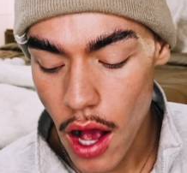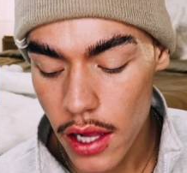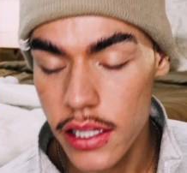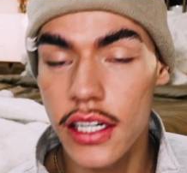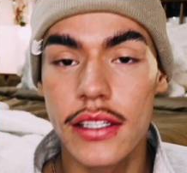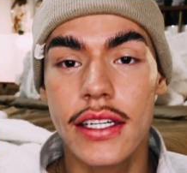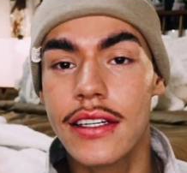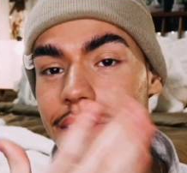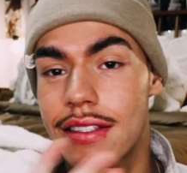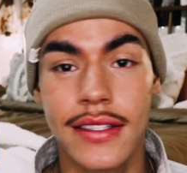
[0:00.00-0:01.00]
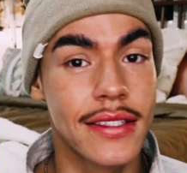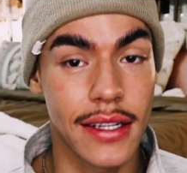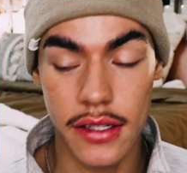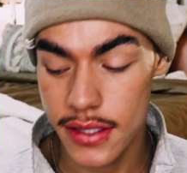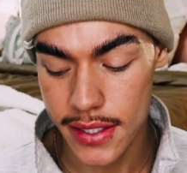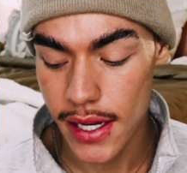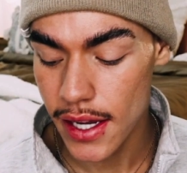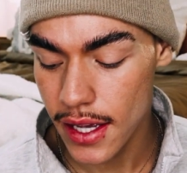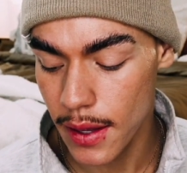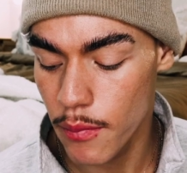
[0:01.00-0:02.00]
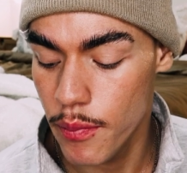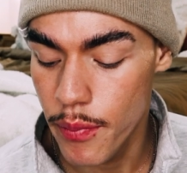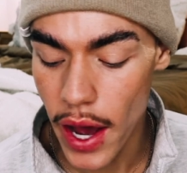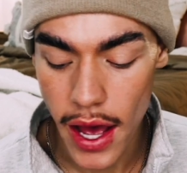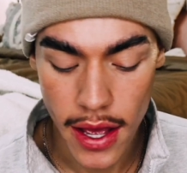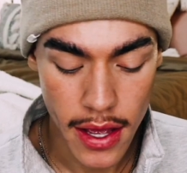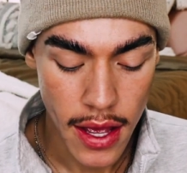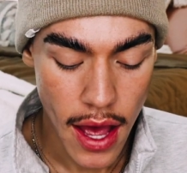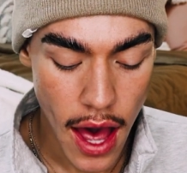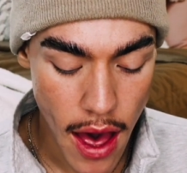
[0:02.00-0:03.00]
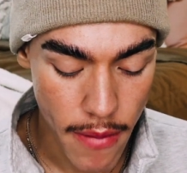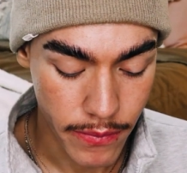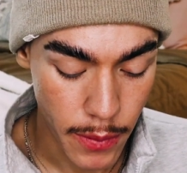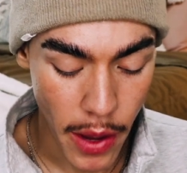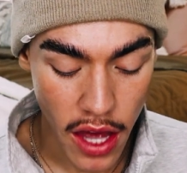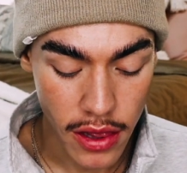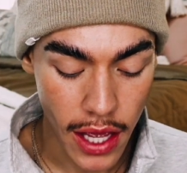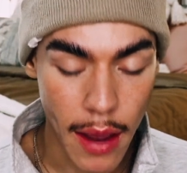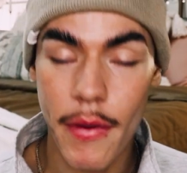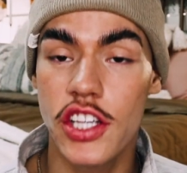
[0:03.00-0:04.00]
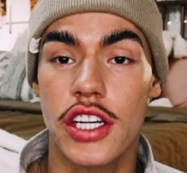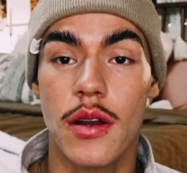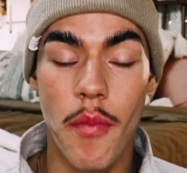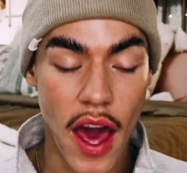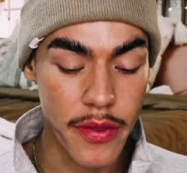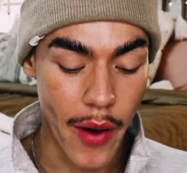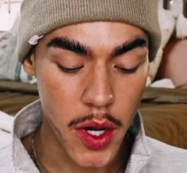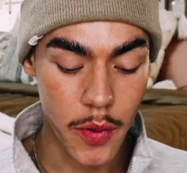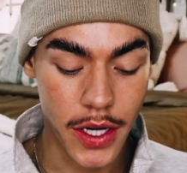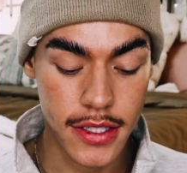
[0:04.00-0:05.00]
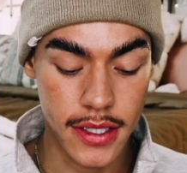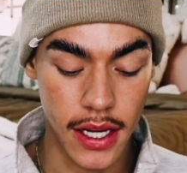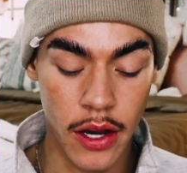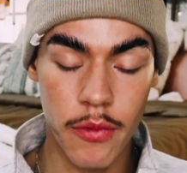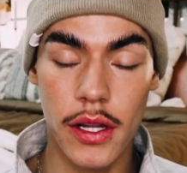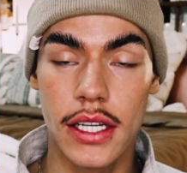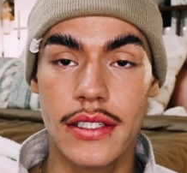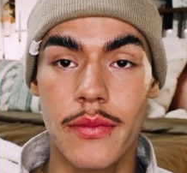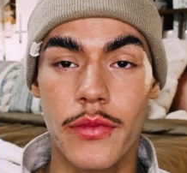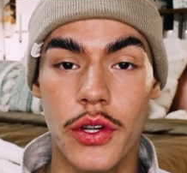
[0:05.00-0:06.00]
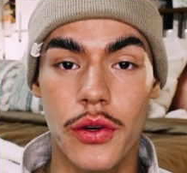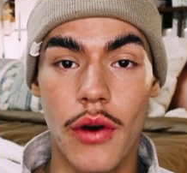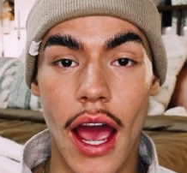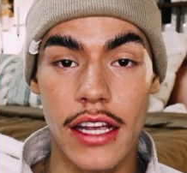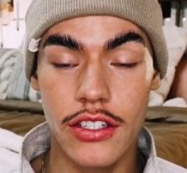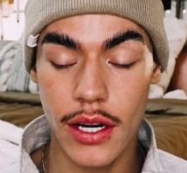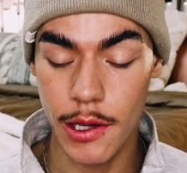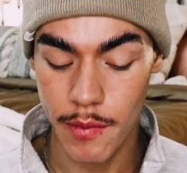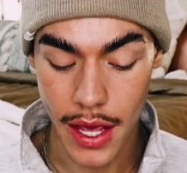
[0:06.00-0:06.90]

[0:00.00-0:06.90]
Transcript: clearly still sick, but like I mentioned, Bath & Body Works did release some new ice cream